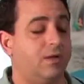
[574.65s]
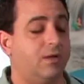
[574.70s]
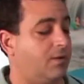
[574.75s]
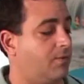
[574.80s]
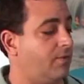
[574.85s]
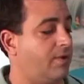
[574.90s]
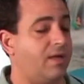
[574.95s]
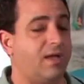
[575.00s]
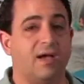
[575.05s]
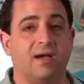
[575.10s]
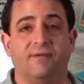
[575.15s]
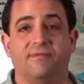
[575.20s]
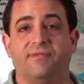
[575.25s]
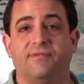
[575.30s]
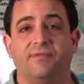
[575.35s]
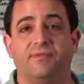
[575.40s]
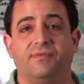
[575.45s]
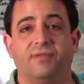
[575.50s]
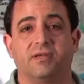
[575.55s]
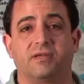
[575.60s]
We have
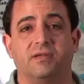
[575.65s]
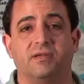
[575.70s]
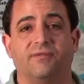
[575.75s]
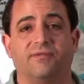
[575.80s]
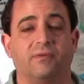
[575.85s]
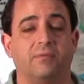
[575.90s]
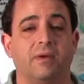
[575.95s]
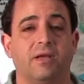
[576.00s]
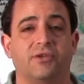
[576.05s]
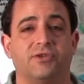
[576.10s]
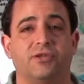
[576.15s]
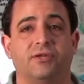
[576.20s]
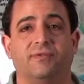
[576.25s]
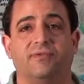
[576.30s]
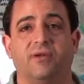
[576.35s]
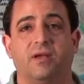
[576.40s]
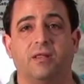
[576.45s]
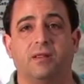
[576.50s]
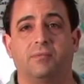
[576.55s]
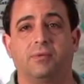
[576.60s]
this information
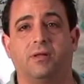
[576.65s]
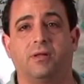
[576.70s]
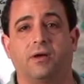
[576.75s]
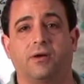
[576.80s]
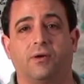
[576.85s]
available on